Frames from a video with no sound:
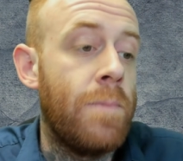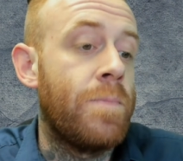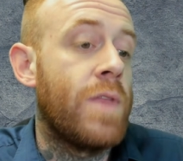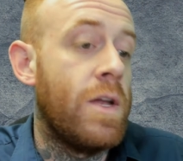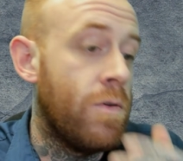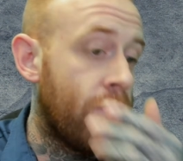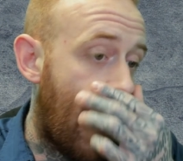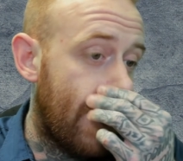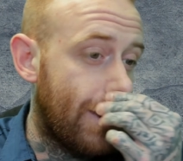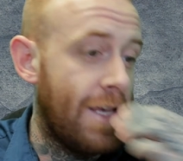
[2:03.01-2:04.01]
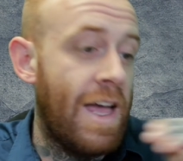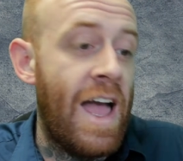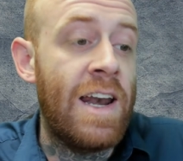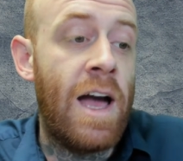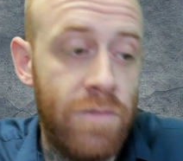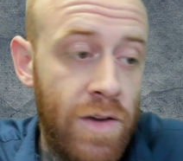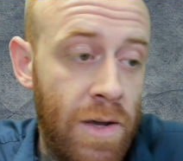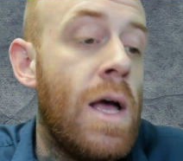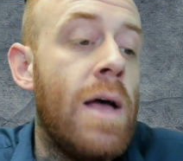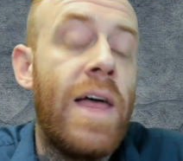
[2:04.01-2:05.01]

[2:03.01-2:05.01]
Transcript: Then you've got the NIV.